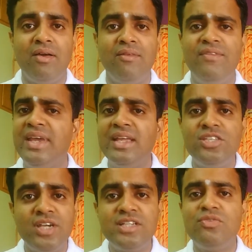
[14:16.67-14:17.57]
we can
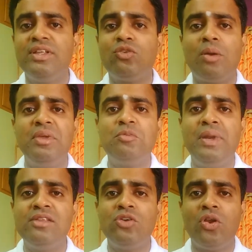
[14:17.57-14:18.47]
judge whether Swami is
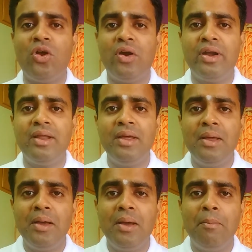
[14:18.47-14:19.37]
pleased or not
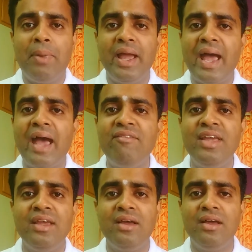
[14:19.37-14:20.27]
by
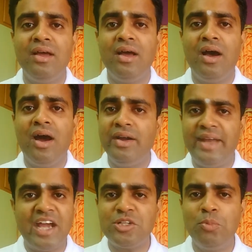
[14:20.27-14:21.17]
having a
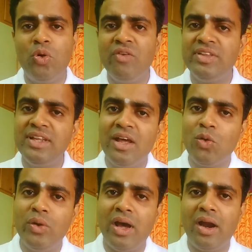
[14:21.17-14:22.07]
dashboard within our
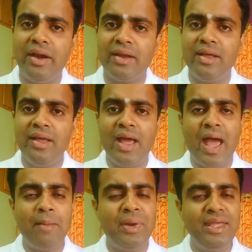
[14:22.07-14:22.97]
own heart.
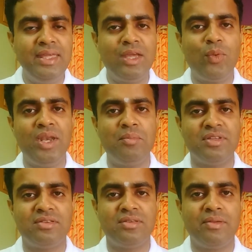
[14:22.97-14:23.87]
Am I
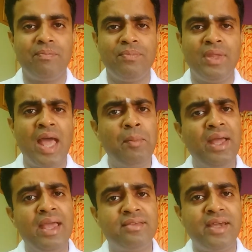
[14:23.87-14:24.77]
equanimous? Am
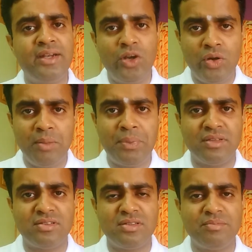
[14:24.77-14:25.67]
I excited or
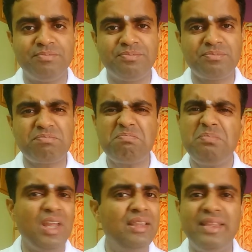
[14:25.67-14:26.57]
depressed?
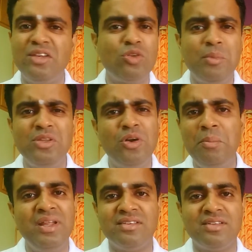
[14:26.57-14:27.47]
Then Swami is not
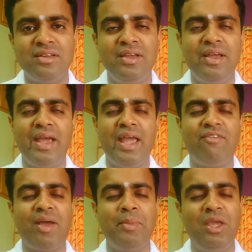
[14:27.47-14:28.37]
pleased. If
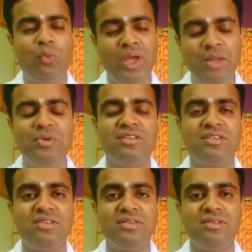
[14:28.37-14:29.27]
I am
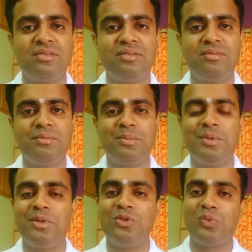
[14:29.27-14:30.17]
equanimous,
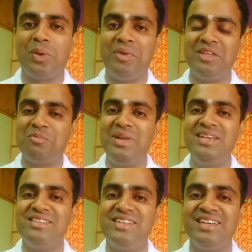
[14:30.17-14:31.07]
Swami is
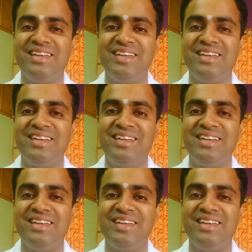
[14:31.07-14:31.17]
pleased.